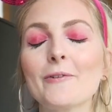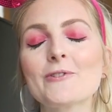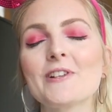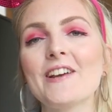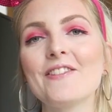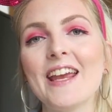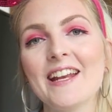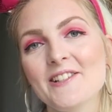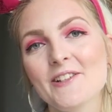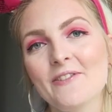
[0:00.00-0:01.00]
I also have an
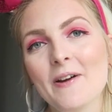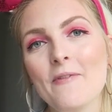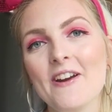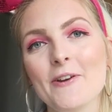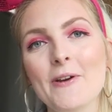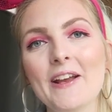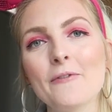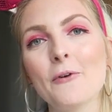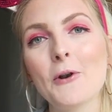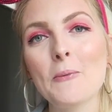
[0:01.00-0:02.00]
Instagram where you
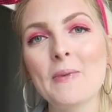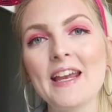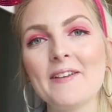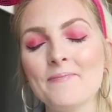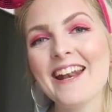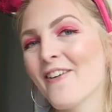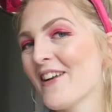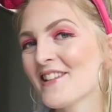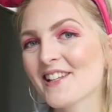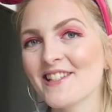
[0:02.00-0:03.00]
can follow me. And now
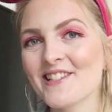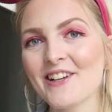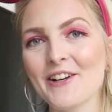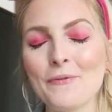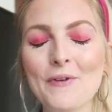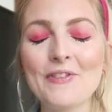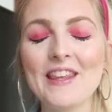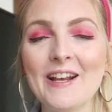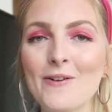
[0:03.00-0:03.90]
let's get started with the